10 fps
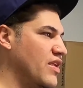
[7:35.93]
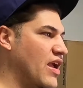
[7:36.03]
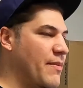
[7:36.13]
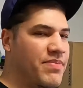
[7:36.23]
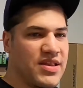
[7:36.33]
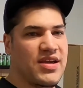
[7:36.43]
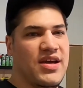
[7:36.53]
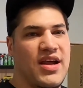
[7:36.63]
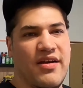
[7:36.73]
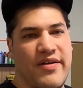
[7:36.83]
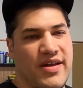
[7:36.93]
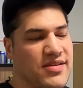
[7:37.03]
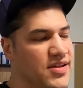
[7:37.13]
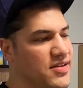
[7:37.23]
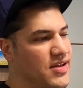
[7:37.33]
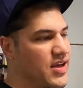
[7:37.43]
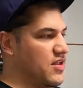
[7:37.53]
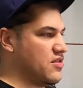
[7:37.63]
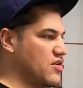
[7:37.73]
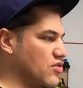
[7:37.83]
I put the gun on Craigslist and
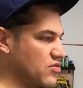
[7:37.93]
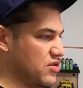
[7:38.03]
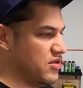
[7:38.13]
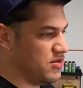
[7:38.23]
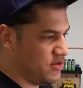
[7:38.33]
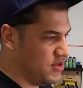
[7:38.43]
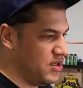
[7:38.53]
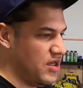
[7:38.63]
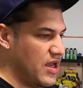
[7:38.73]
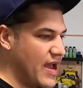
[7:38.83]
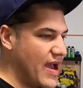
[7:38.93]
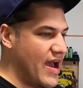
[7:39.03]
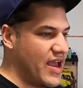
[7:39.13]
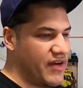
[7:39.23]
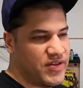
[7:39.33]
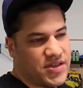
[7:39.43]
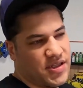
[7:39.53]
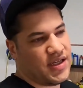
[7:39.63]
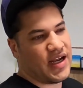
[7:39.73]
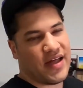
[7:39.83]
it sold. I
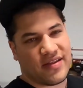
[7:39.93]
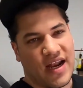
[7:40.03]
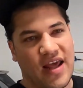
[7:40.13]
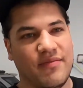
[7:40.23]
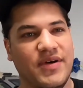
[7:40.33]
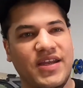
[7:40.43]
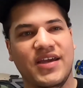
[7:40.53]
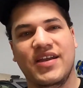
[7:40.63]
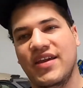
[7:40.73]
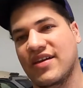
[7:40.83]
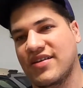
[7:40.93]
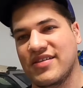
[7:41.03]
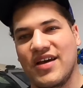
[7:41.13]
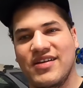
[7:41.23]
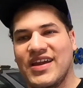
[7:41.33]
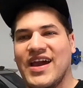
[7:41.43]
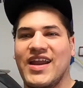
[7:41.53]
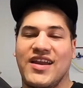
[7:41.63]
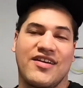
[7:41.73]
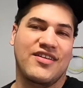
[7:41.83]
obviously lost a lot of money on it because I only got
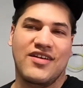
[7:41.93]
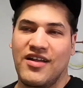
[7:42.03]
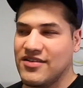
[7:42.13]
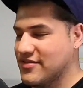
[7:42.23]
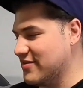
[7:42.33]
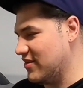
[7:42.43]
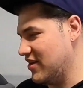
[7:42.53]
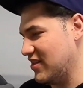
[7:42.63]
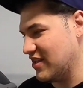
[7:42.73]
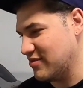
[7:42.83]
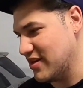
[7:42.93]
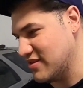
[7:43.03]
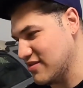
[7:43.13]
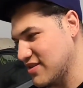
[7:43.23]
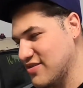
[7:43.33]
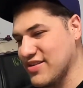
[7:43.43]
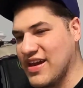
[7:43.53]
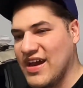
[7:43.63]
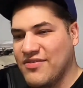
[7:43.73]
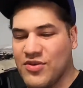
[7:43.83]
$800 for it. That's what I sold it to the
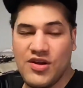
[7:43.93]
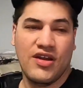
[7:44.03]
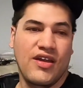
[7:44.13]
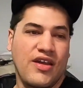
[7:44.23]
guy for.